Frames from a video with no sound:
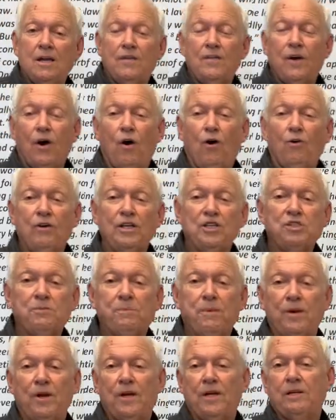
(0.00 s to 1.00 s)
the Holy
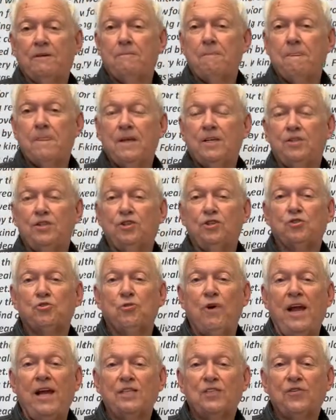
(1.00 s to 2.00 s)
Spirit to
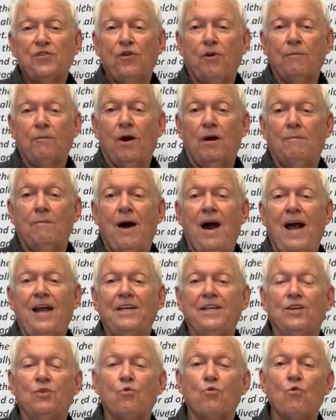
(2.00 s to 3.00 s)
transform our mind
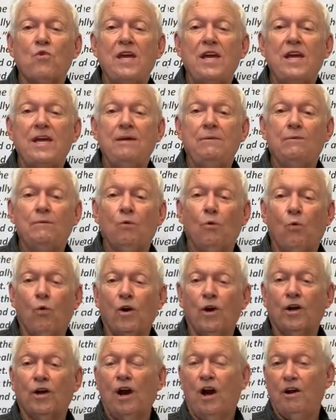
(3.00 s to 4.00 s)
and
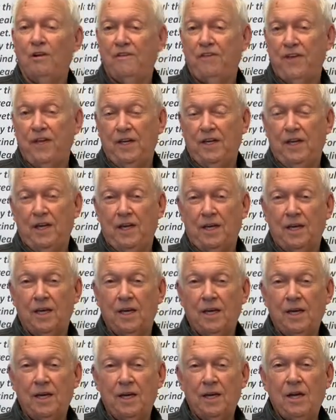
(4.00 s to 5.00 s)
rework our thinking,
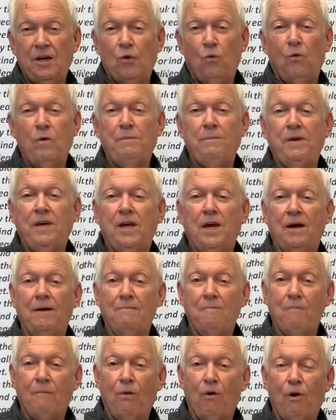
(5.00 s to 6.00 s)
we
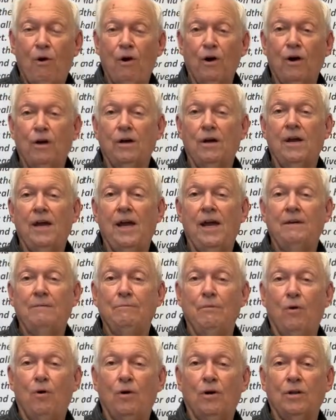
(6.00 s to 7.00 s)
become more and
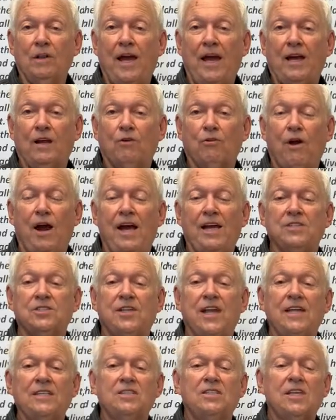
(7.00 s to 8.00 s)
more like Christ.
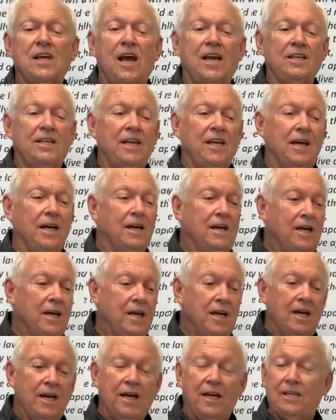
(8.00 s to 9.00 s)
That's the idea.
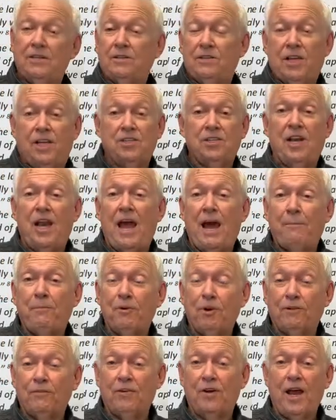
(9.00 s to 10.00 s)
It doesn't happen
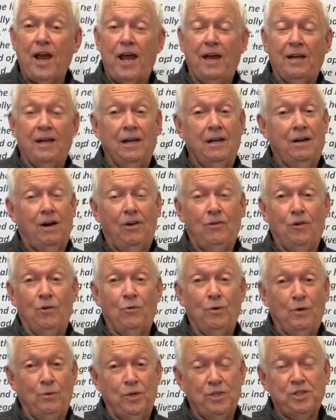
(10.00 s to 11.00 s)
overnight, although
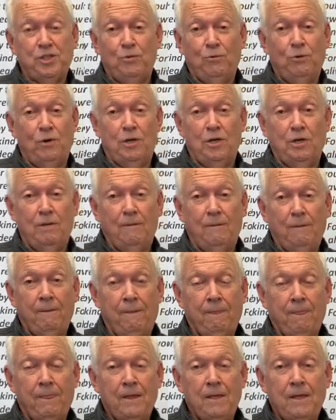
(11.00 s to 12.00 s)
we wish it would.
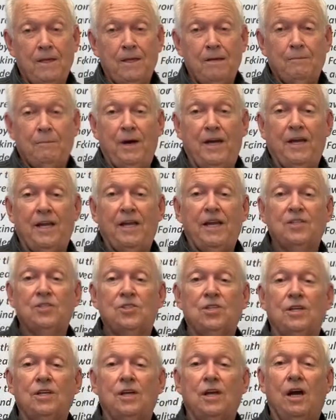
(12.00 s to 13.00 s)
But it's
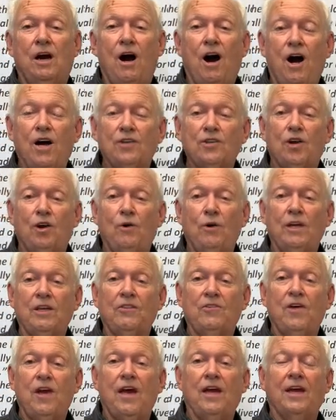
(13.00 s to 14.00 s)
an ongoing
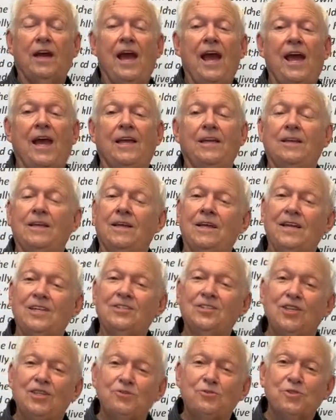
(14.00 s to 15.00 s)
thing. And
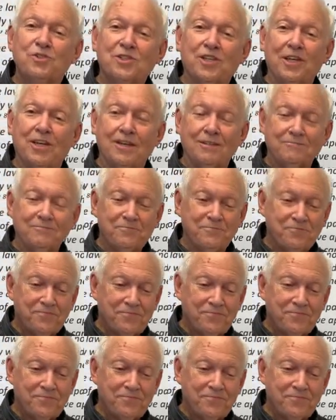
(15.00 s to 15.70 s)
it's interesting,